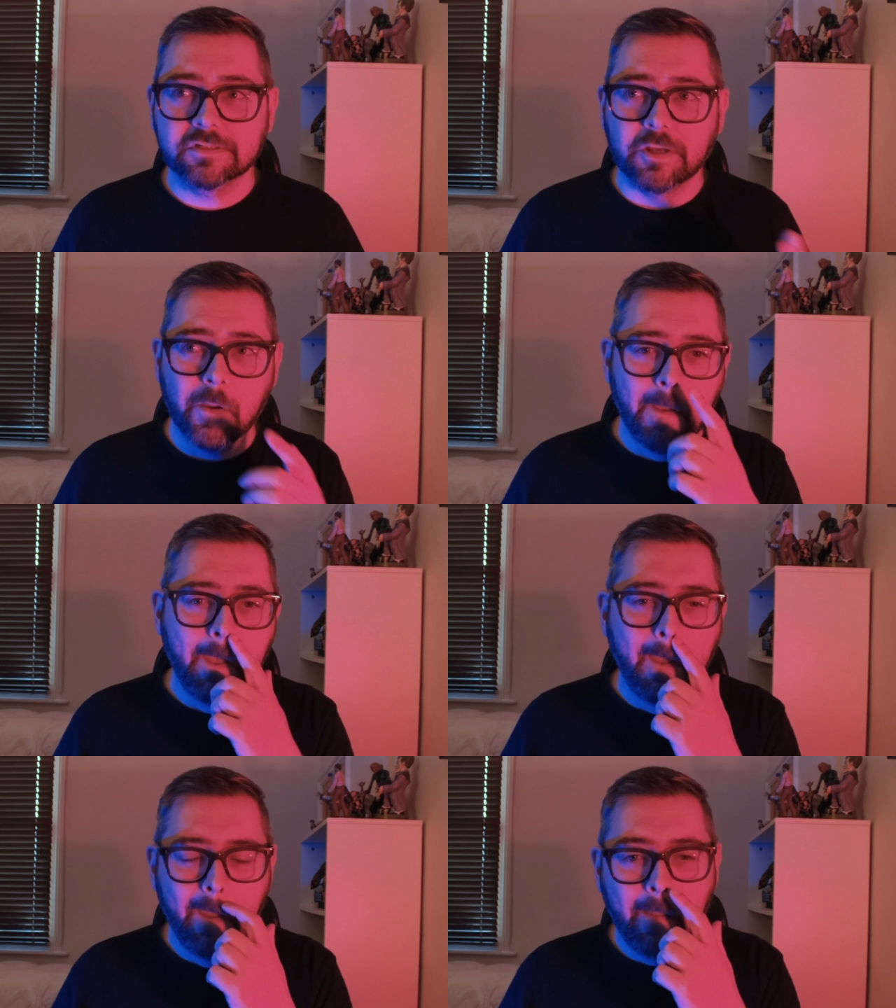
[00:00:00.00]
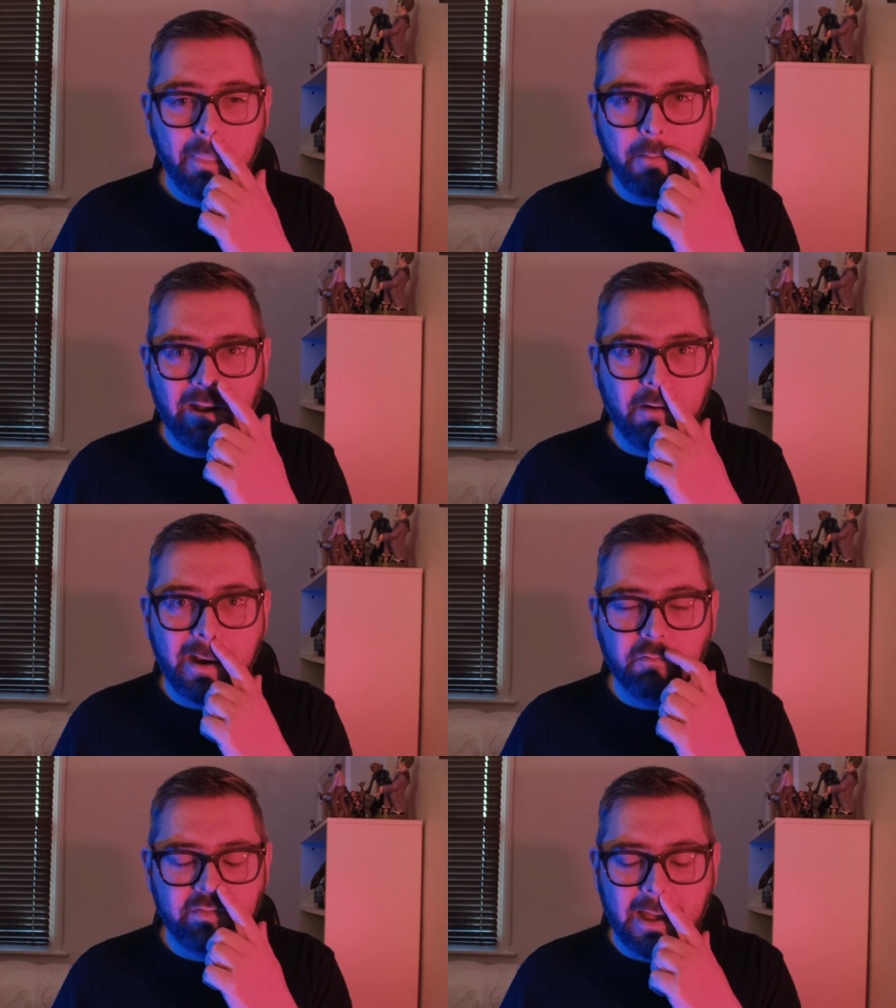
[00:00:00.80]
So they play
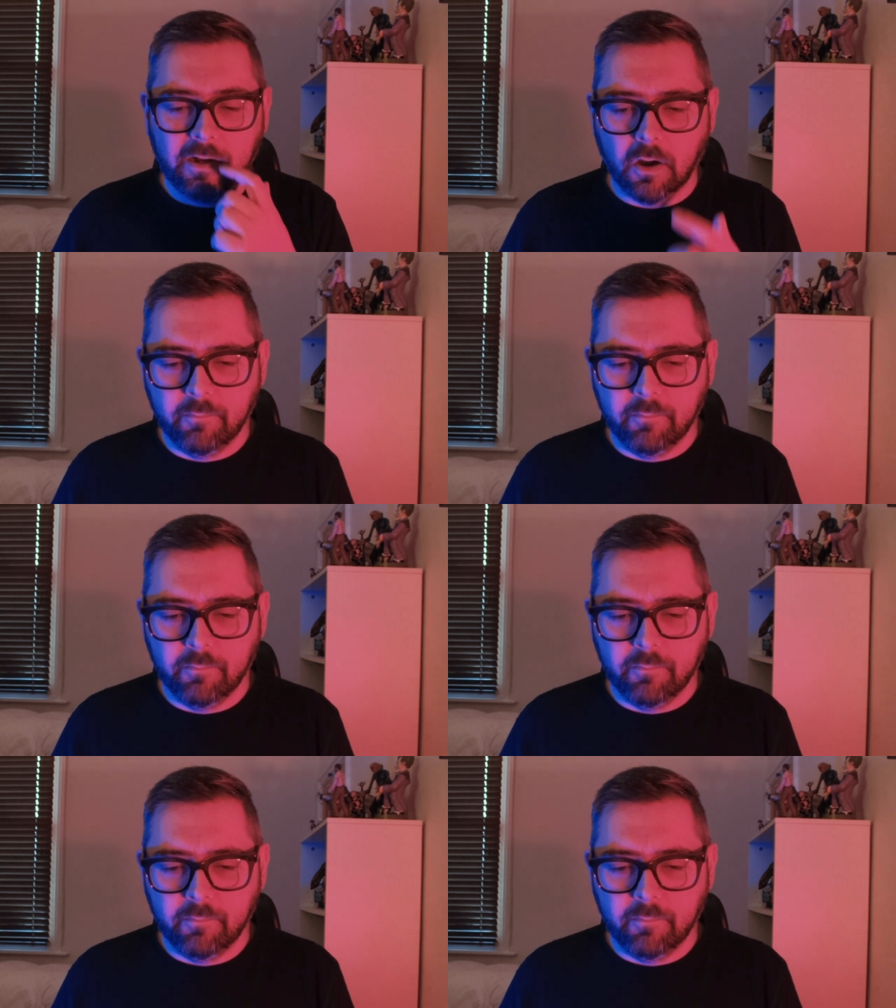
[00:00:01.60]
around with that a lot.